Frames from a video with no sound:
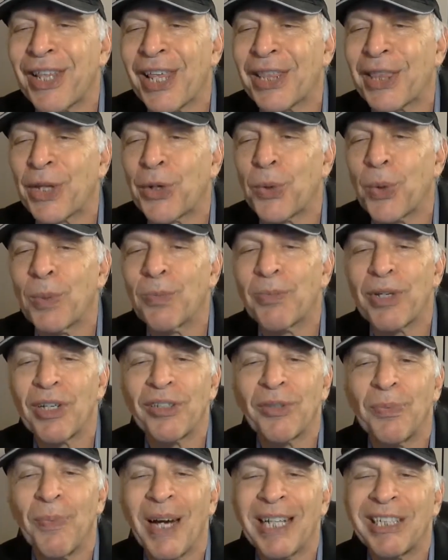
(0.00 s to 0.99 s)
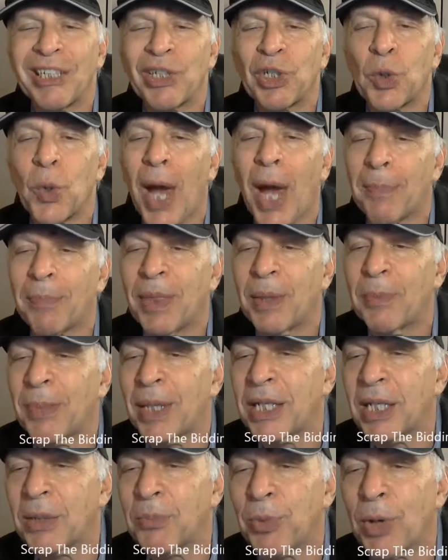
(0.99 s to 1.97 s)
that the group just might scrap the
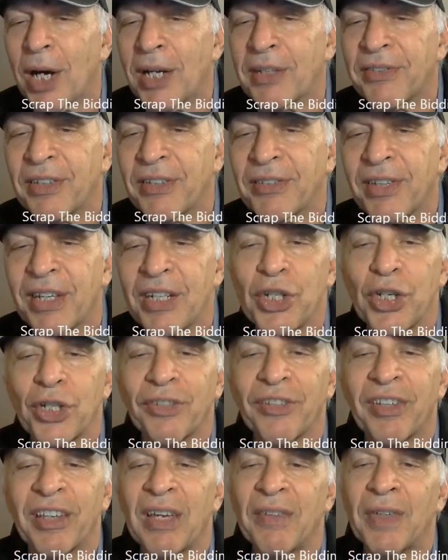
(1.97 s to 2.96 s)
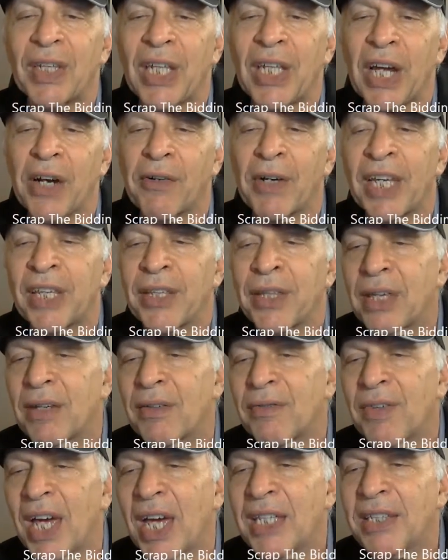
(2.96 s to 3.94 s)
bidding process and just give an area the
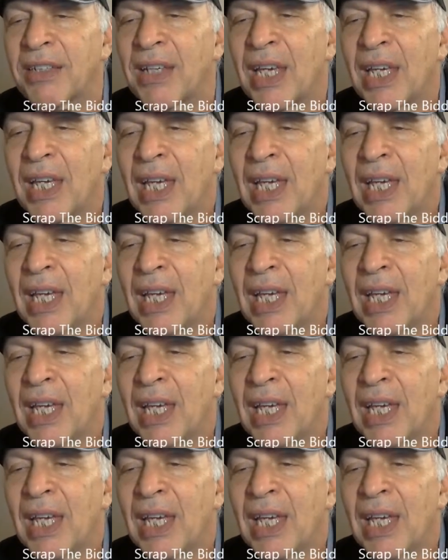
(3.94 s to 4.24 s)
event